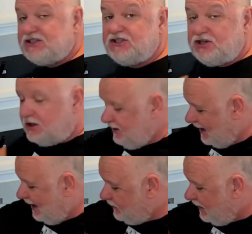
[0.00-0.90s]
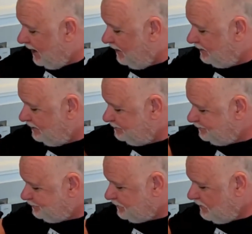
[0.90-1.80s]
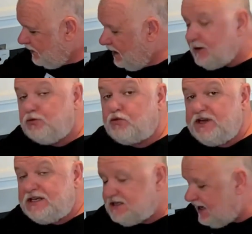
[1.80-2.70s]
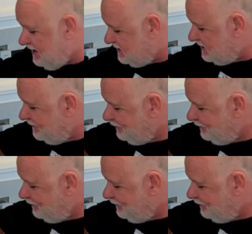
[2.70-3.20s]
stir that around and retaste.